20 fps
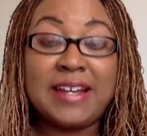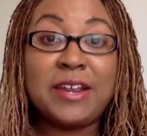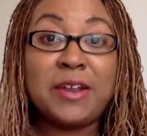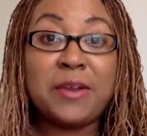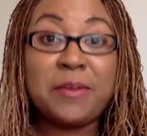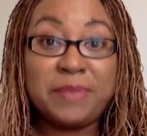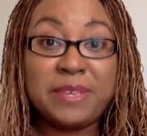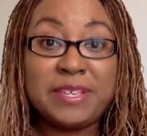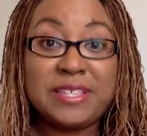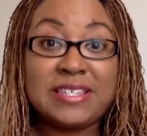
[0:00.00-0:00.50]

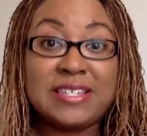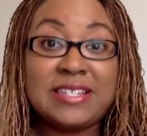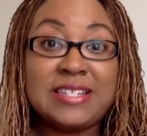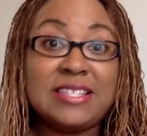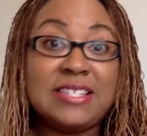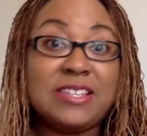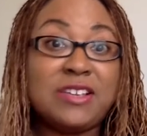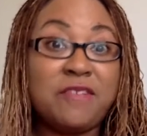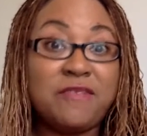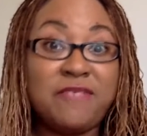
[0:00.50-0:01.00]
your
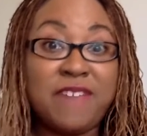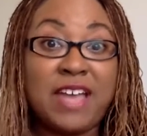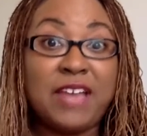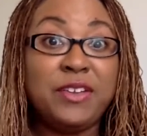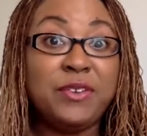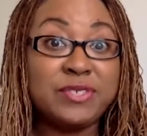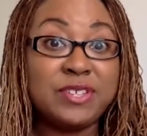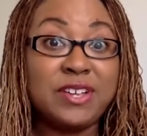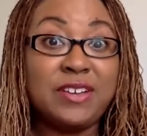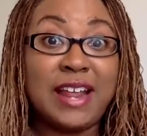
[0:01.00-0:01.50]
business, your
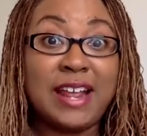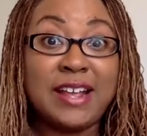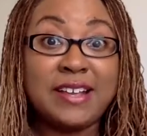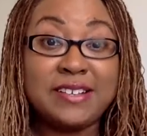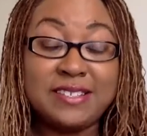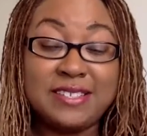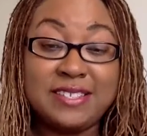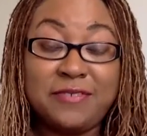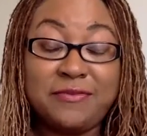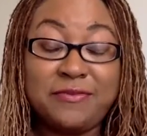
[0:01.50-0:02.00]
values, all that
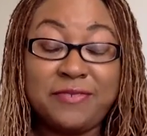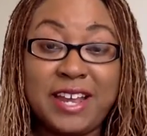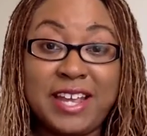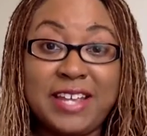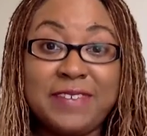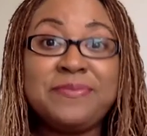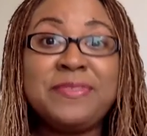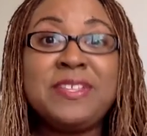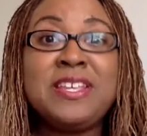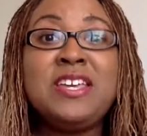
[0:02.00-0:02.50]
good stuff,
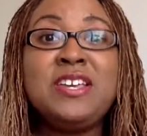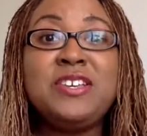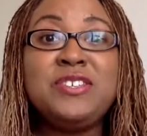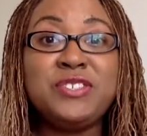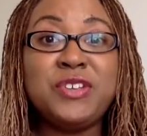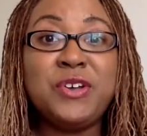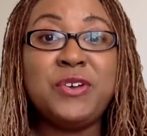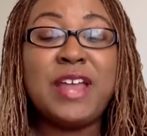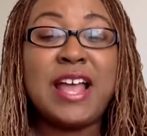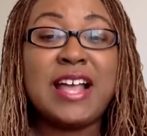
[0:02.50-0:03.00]
right?
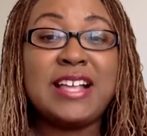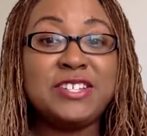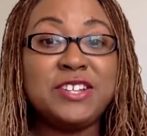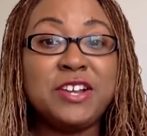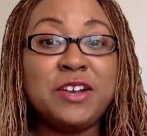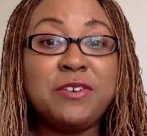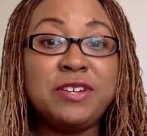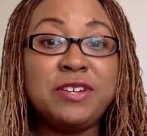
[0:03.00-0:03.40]
So that's